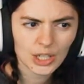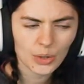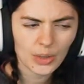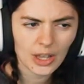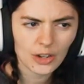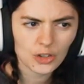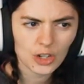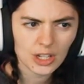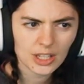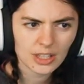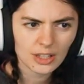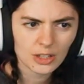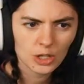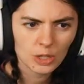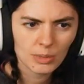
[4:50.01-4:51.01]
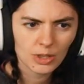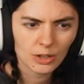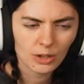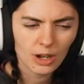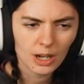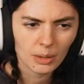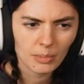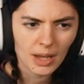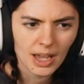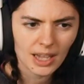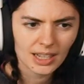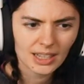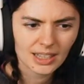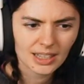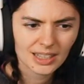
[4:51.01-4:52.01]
So they're just assuming they're automatic.